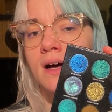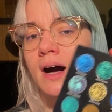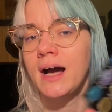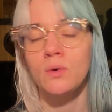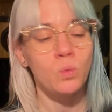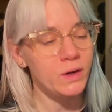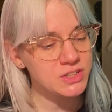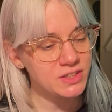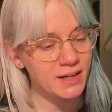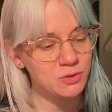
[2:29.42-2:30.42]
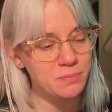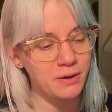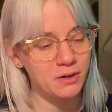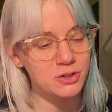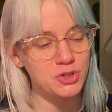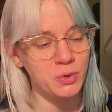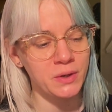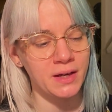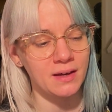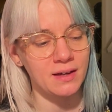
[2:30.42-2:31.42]
I wish I was better at
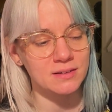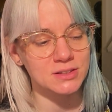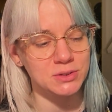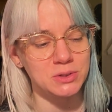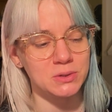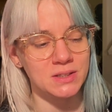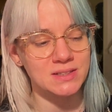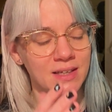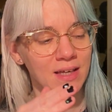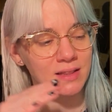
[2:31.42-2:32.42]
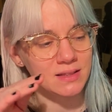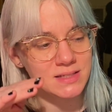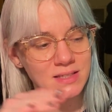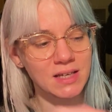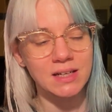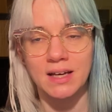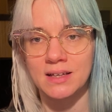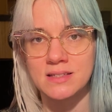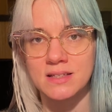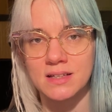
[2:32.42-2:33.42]
showing it to you because in this light, I
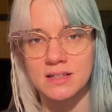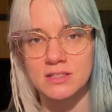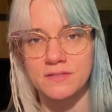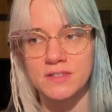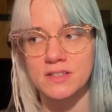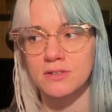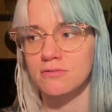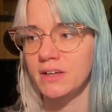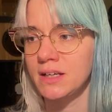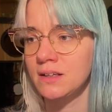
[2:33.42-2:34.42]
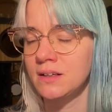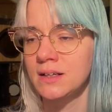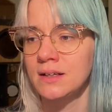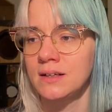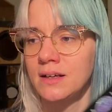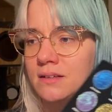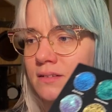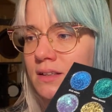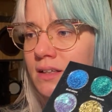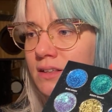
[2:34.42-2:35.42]
can see that it shifts to red. I don't
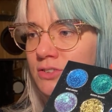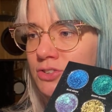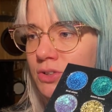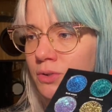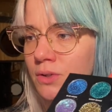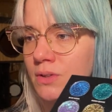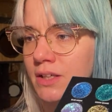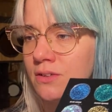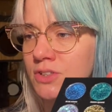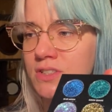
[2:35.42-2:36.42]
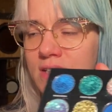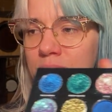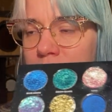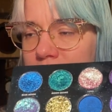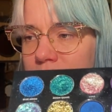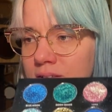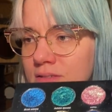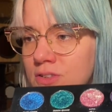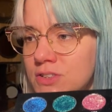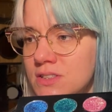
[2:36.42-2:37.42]
think I can show you. You just
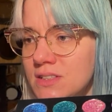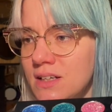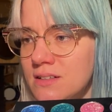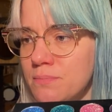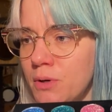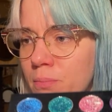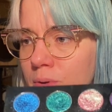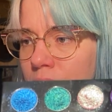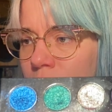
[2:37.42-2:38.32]
see it as purple.